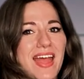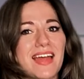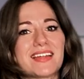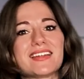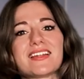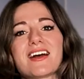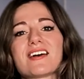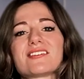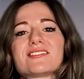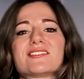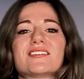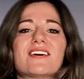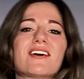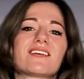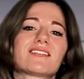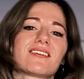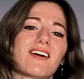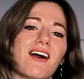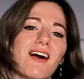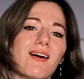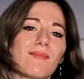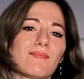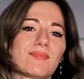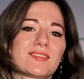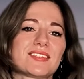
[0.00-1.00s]
Nasdaq
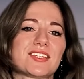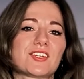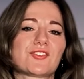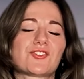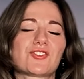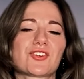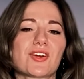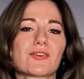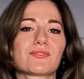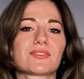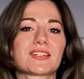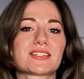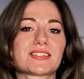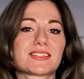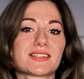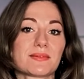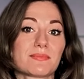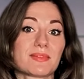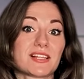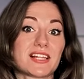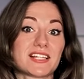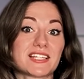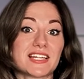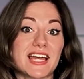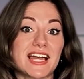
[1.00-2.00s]
Composite showed a
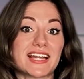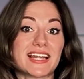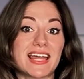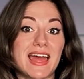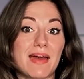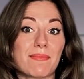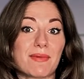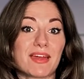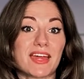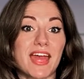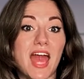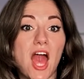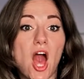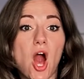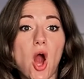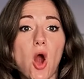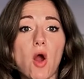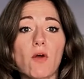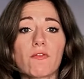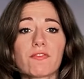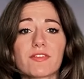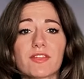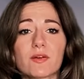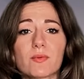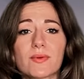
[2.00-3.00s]
similar dynamic.
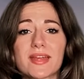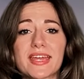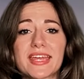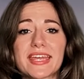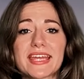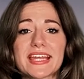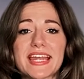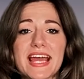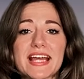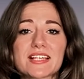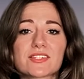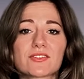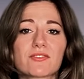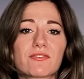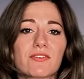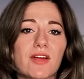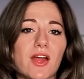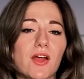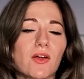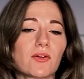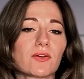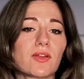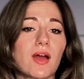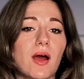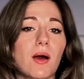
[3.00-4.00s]
Over the week, it has
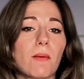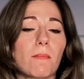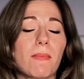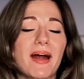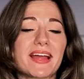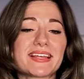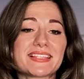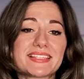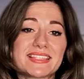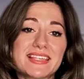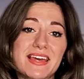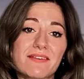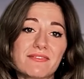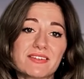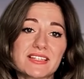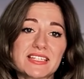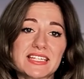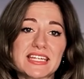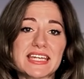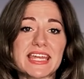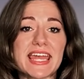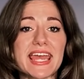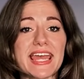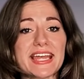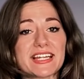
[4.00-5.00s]
grown by
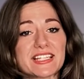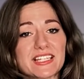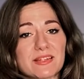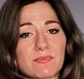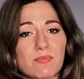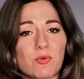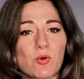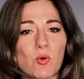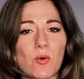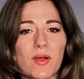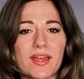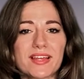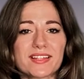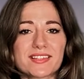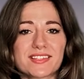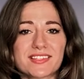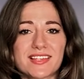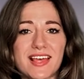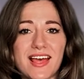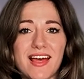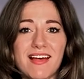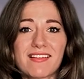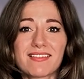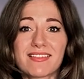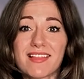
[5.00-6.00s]
70-80 points.
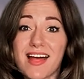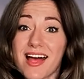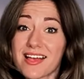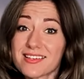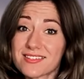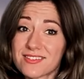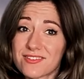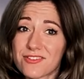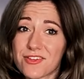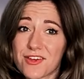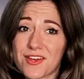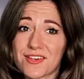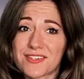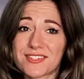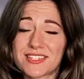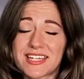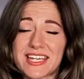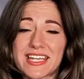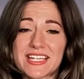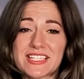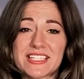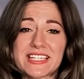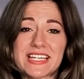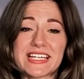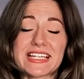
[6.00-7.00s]
Last Thursday,
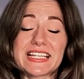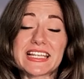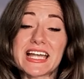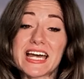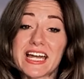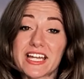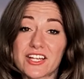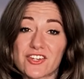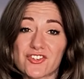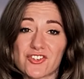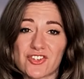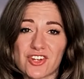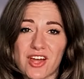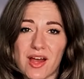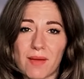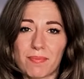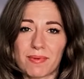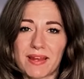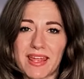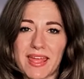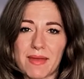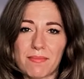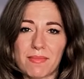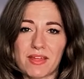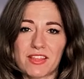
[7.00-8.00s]
it declined
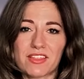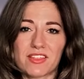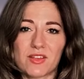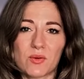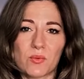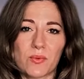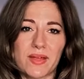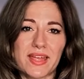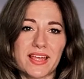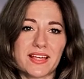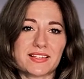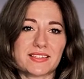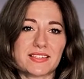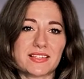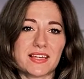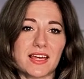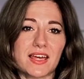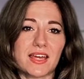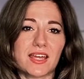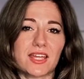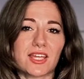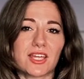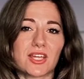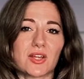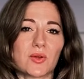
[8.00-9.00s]
sharply amid the week's uh,
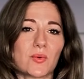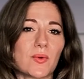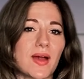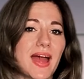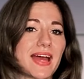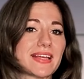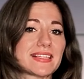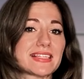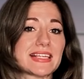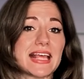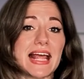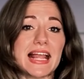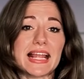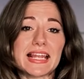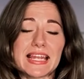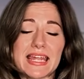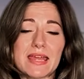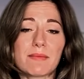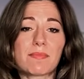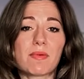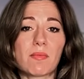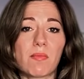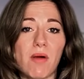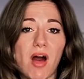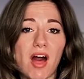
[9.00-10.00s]
U.S.
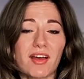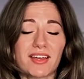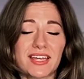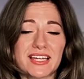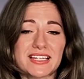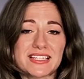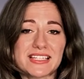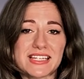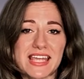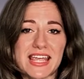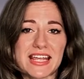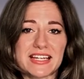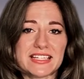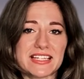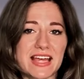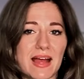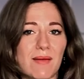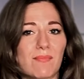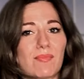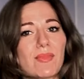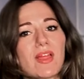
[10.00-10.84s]
labor market data.